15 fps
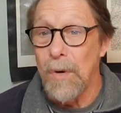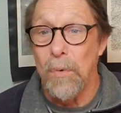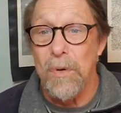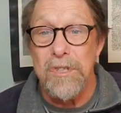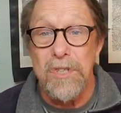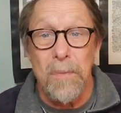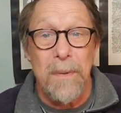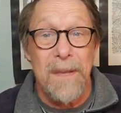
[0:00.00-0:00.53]

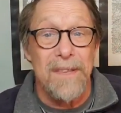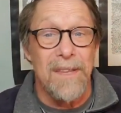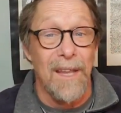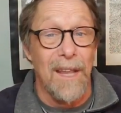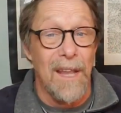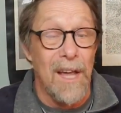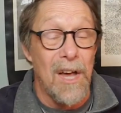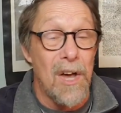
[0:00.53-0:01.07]
Would you be the
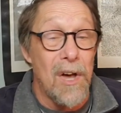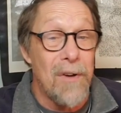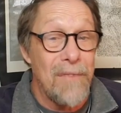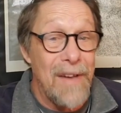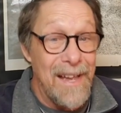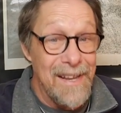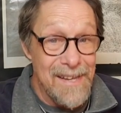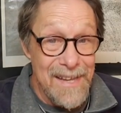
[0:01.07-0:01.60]

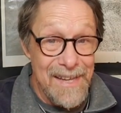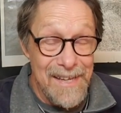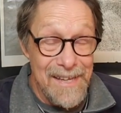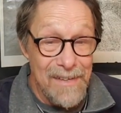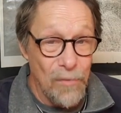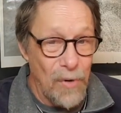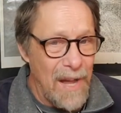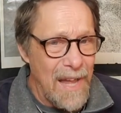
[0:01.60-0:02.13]
love I
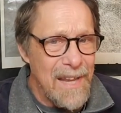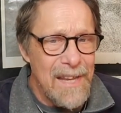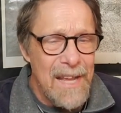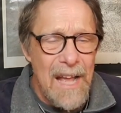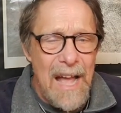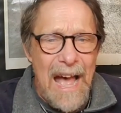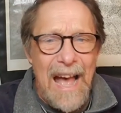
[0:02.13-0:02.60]
need? Right?